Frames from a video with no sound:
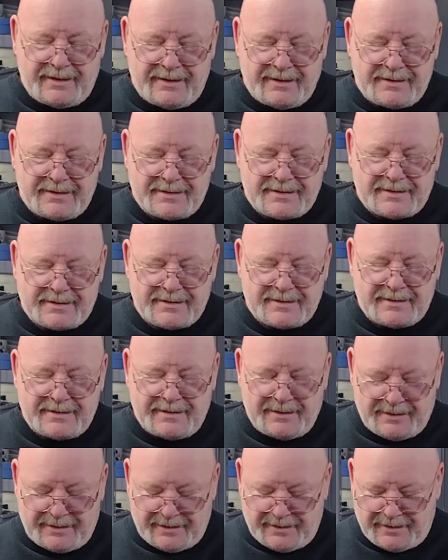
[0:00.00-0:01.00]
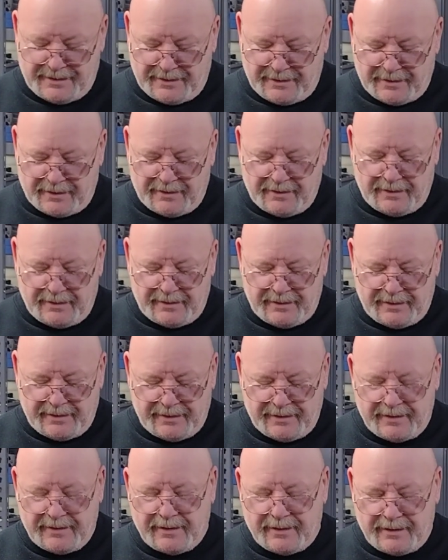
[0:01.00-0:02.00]
is,
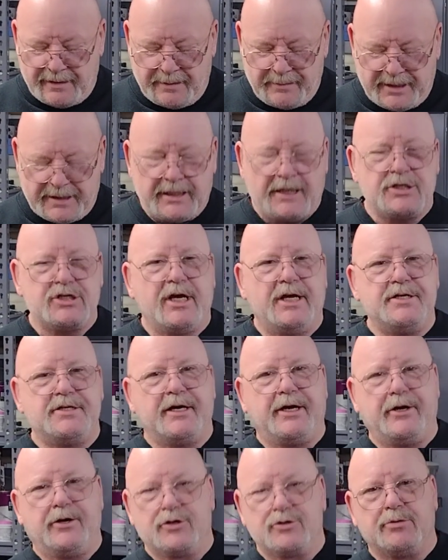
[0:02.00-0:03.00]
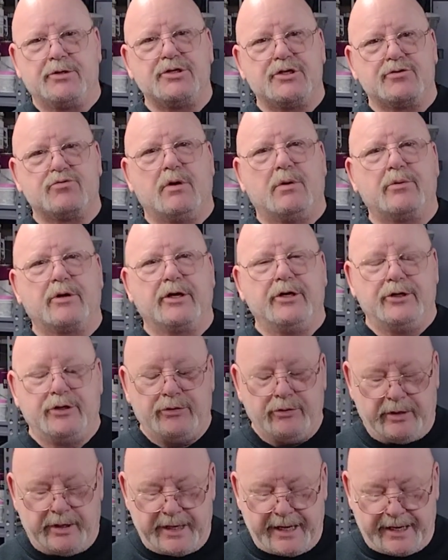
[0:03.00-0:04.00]
let me touch on tires, which is what we're going to
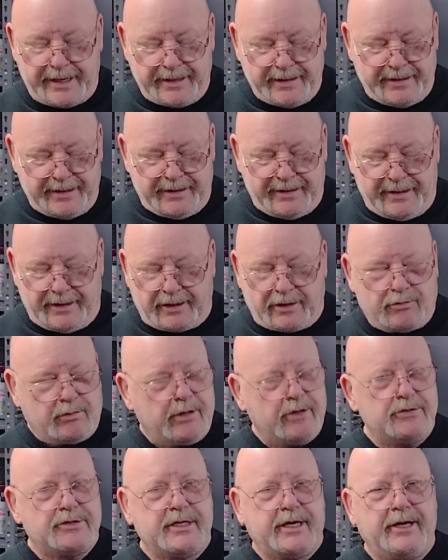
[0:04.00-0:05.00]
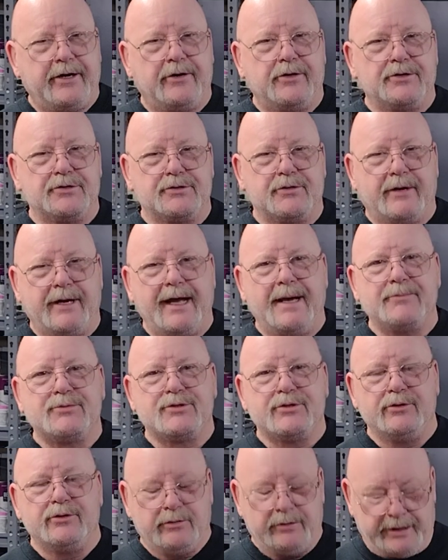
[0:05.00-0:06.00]
do today. Carrera tires are
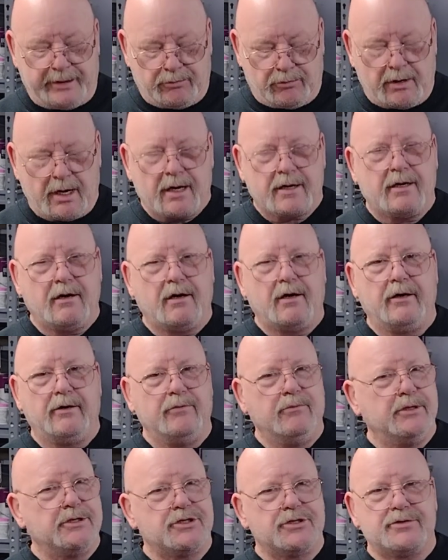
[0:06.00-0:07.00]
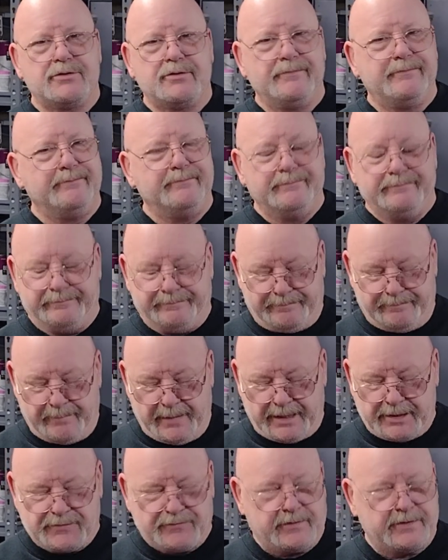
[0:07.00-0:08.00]
absolutely rock hard, which
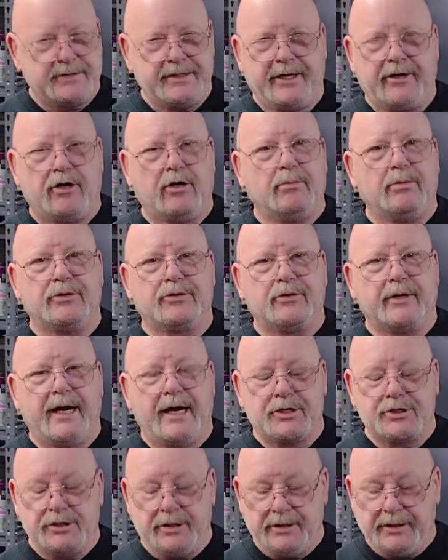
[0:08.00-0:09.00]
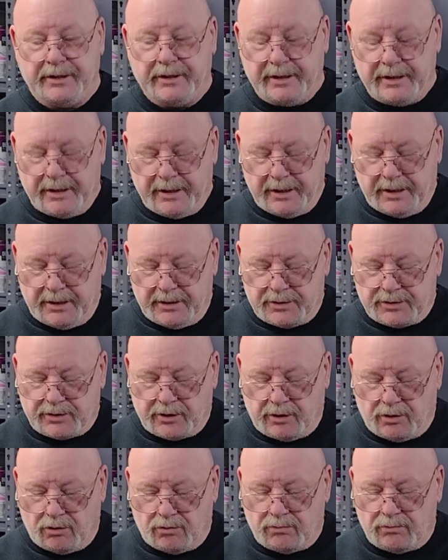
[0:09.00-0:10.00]
makes for terrible traction.
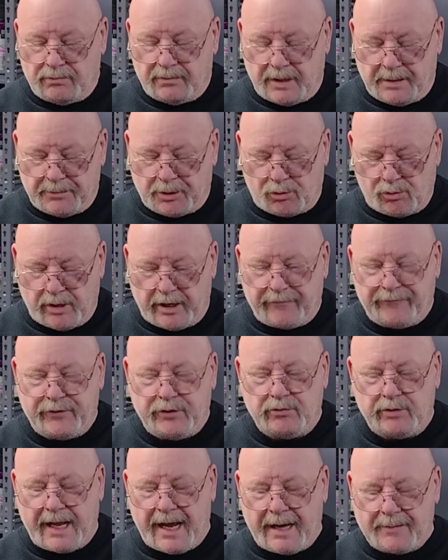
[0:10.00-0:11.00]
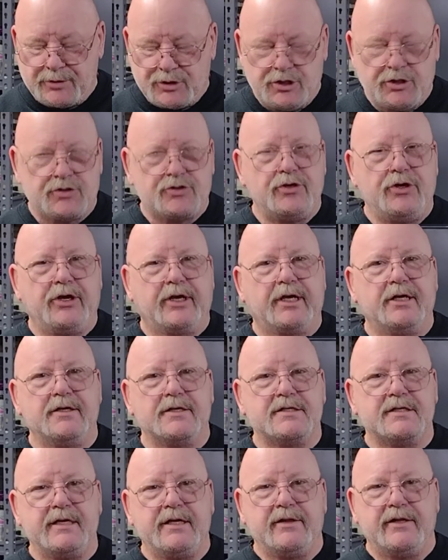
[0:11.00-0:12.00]
So I'm going to run a few laps just so you can
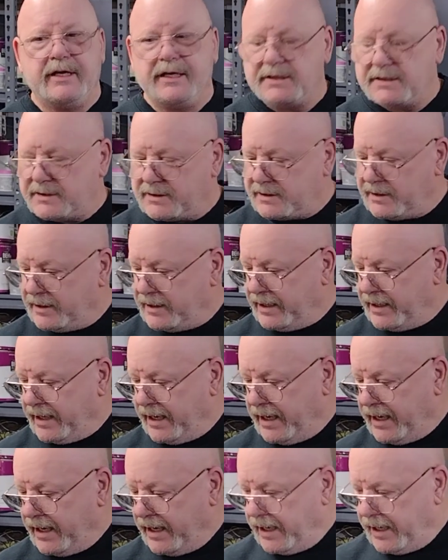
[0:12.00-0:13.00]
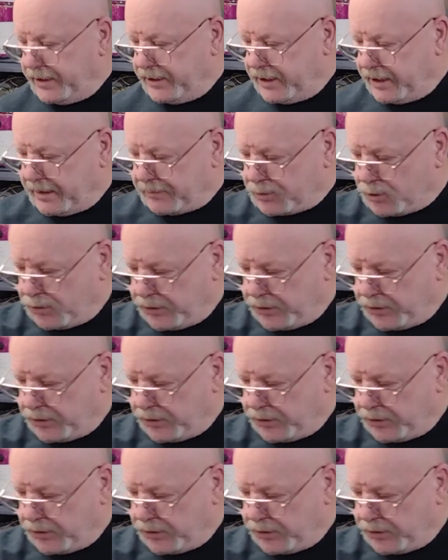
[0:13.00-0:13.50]
see this, and then I'm